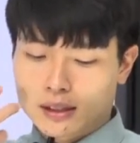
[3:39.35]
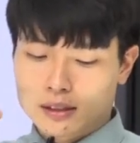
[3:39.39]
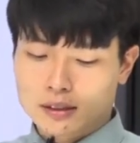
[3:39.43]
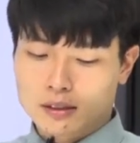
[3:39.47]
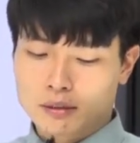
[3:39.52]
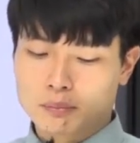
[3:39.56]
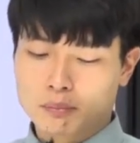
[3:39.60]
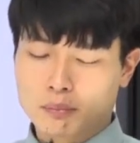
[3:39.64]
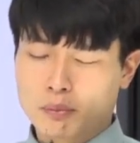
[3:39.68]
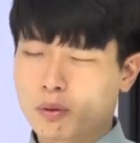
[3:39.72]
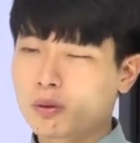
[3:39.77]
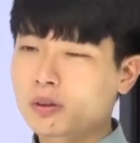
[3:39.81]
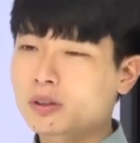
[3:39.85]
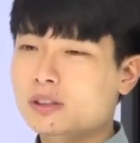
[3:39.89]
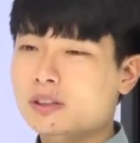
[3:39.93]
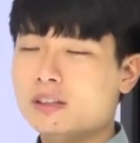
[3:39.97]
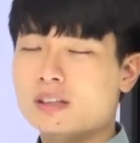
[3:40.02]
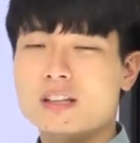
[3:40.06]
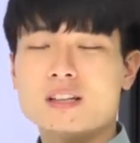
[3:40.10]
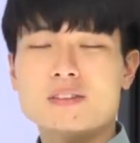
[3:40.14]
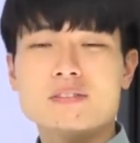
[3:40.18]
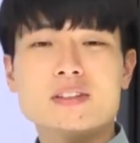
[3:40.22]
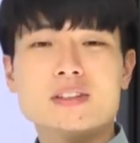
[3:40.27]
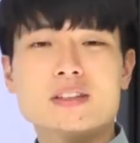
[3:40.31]
The more
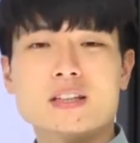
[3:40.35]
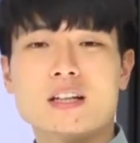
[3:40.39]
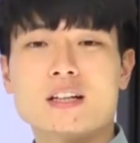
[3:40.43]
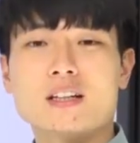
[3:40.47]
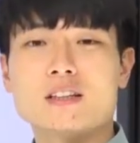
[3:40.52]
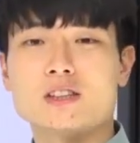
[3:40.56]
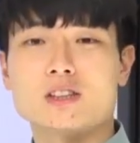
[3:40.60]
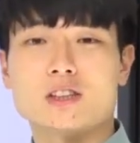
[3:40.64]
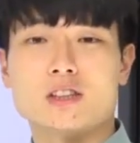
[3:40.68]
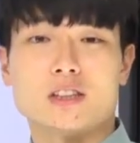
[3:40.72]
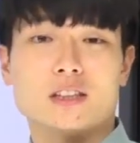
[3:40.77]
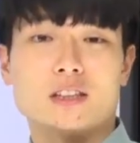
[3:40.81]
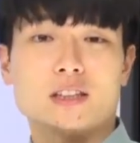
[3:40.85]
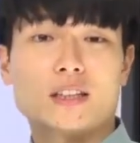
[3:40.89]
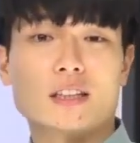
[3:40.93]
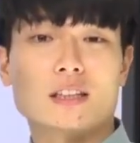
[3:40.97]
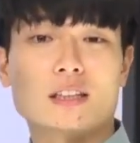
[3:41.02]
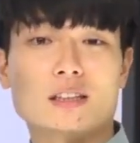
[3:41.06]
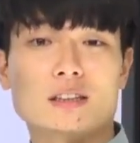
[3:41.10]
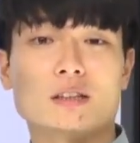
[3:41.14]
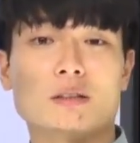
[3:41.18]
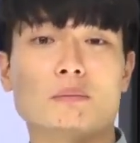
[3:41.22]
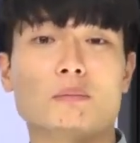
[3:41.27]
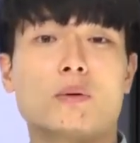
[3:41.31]
terminology,
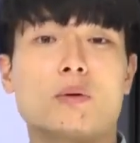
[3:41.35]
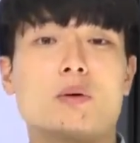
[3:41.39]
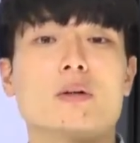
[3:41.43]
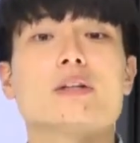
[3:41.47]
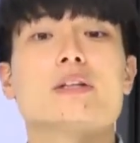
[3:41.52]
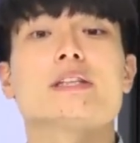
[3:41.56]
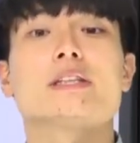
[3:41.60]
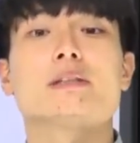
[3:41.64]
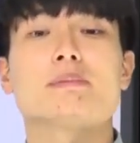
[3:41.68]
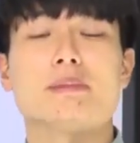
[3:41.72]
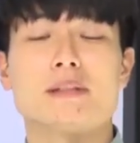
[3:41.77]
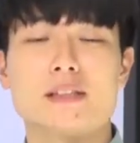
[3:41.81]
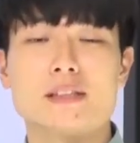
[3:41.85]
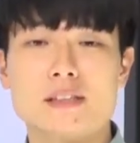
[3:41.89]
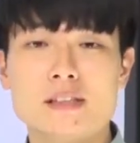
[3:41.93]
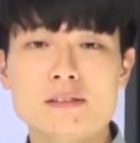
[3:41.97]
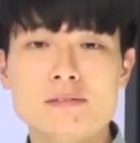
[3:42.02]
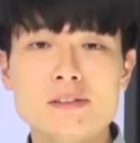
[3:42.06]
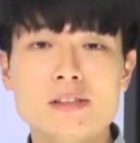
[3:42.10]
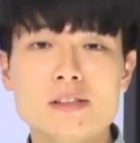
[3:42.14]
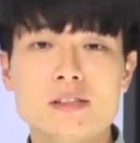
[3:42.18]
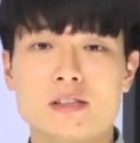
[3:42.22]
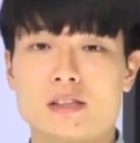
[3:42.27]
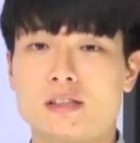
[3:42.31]
the more
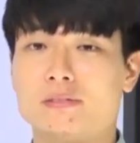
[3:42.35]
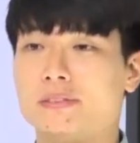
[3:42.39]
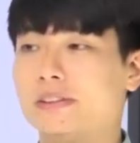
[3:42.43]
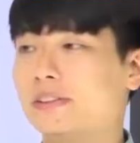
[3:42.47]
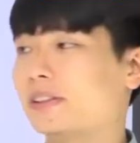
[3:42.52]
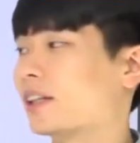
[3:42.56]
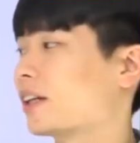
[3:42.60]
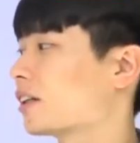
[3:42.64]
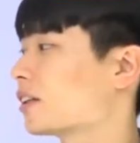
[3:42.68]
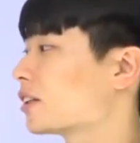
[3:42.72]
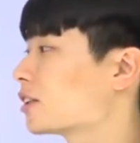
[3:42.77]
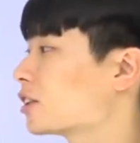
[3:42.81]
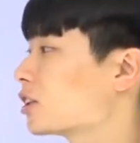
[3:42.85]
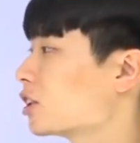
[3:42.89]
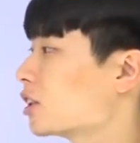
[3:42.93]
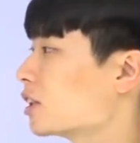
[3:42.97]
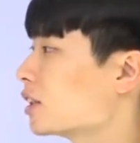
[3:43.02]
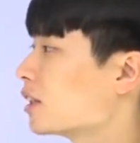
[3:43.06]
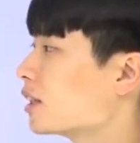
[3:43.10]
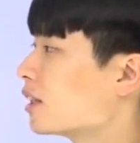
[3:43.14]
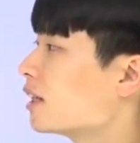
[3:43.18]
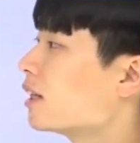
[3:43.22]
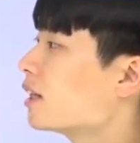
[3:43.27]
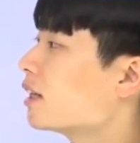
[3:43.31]
specific
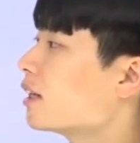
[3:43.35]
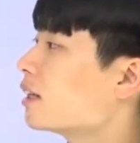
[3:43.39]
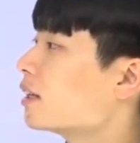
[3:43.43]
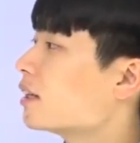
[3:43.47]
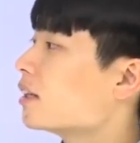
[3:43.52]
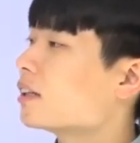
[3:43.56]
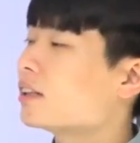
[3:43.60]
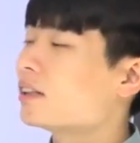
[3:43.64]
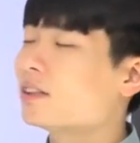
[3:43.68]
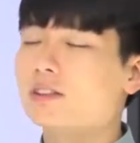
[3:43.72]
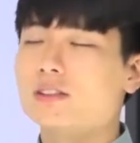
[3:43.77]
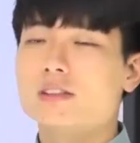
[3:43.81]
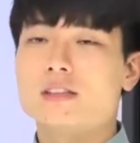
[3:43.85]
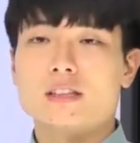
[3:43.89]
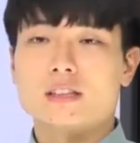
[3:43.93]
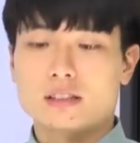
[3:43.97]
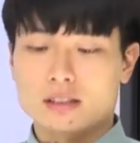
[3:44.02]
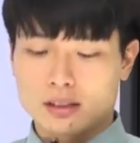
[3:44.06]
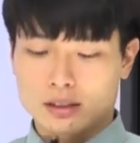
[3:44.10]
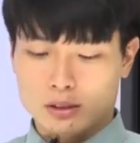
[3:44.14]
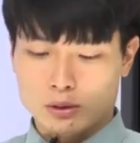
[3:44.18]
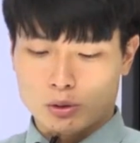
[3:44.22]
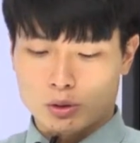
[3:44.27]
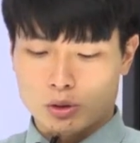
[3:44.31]
terminology you
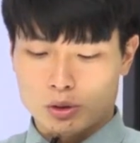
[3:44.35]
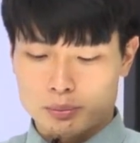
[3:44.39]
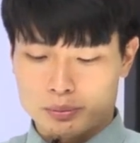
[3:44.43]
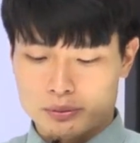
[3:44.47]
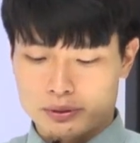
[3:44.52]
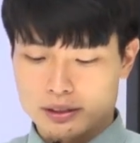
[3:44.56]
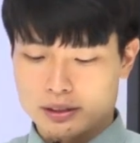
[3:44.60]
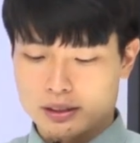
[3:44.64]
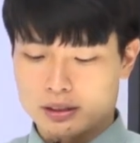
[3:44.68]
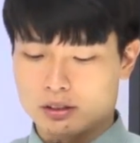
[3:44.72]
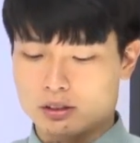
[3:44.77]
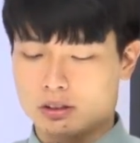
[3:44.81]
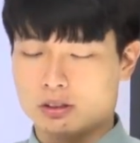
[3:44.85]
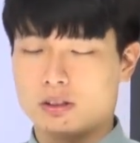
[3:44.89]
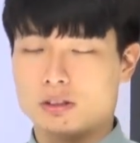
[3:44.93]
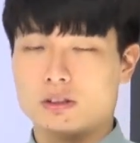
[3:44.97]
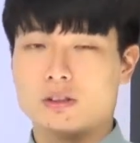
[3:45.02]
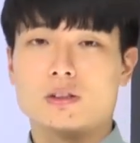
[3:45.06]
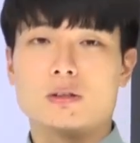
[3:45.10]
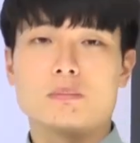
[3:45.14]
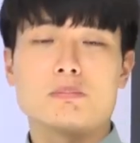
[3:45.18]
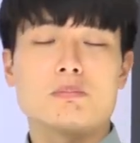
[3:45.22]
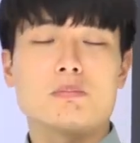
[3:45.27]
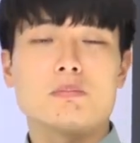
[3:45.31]
can incorporate into
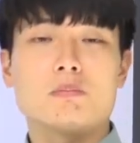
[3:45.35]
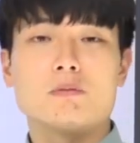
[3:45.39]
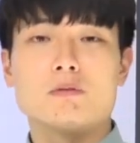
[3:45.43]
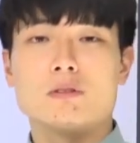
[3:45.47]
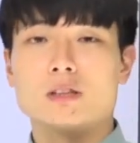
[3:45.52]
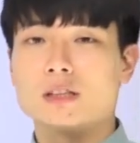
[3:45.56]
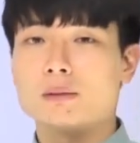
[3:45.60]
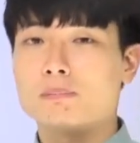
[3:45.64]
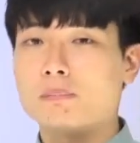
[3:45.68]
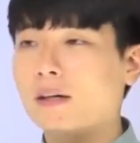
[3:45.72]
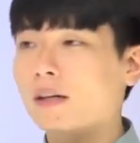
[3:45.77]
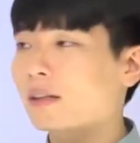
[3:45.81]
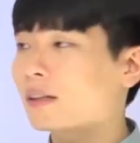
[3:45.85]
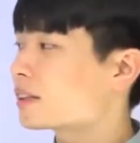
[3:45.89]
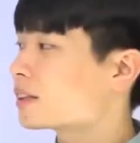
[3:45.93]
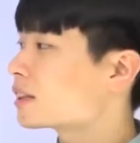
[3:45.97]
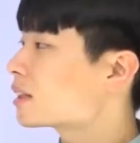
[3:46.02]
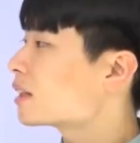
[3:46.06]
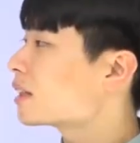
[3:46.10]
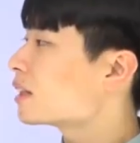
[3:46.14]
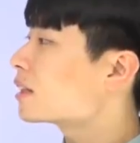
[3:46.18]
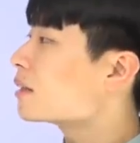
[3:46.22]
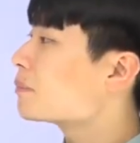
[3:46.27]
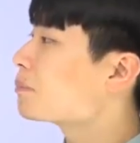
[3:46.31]
your
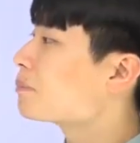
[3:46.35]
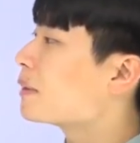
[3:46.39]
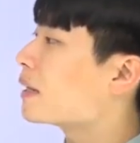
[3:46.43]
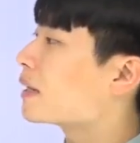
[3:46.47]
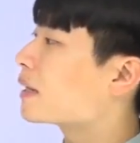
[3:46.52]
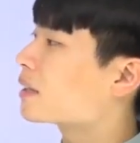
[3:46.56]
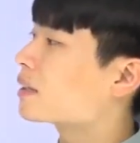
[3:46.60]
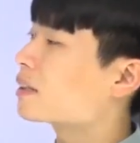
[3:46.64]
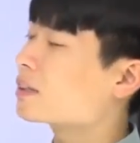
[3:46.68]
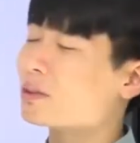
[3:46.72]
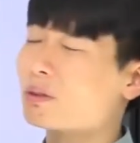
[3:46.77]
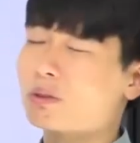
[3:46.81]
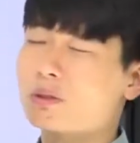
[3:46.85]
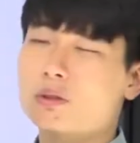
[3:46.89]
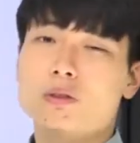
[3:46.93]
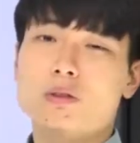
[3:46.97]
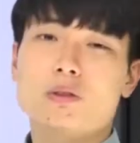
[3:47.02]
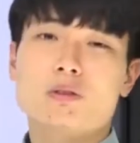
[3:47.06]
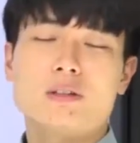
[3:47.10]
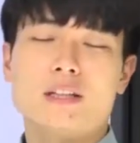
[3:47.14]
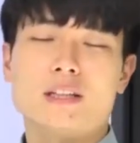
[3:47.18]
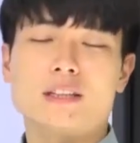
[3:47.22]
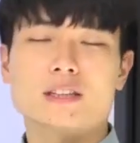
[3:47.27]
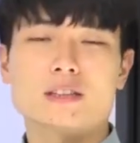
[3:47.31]
response, the better
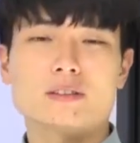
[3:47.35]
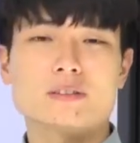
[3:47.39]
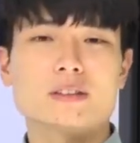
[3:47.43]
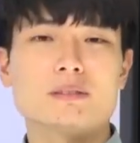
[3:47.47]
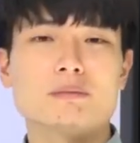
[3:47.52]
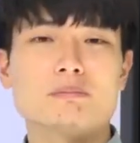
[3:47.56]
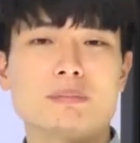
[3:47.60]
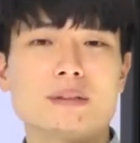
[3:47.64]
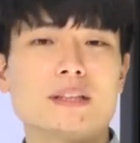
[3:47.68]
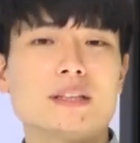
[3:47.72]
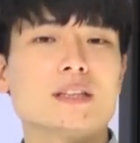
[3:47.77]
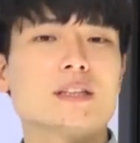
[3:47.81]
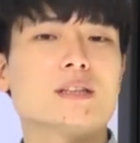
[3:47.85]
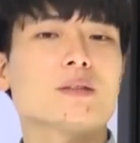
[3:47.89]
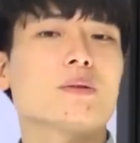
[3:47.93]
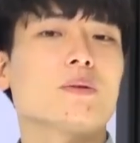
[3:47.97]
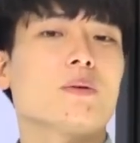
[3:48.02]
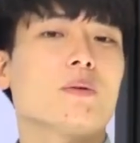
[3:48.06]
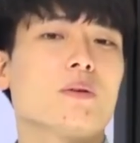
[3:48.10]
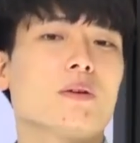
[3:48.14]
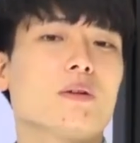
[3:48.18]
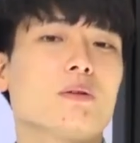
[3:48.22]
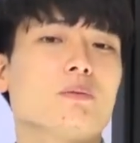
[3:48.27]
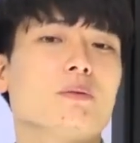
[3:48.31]
your Criterion B
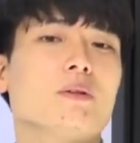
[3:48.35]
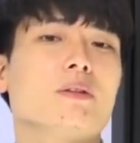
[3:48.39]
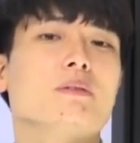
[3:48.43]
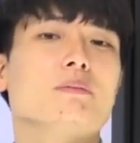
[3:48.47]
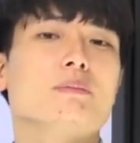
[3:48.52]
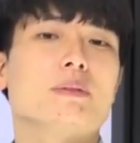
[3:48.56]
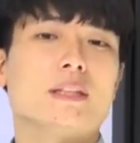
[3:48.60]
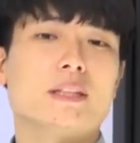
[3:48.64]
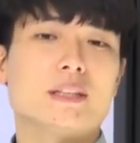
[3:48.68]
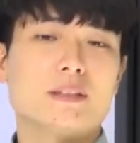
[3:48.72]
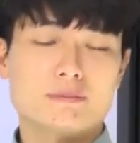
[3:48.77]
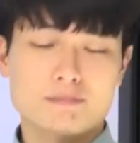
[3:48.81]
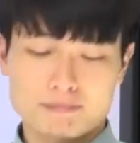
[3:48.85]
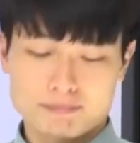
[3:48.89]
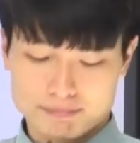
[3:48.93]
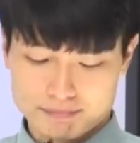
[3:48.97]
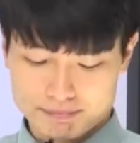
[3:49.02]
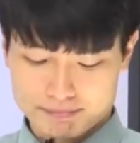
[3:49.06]
score will be.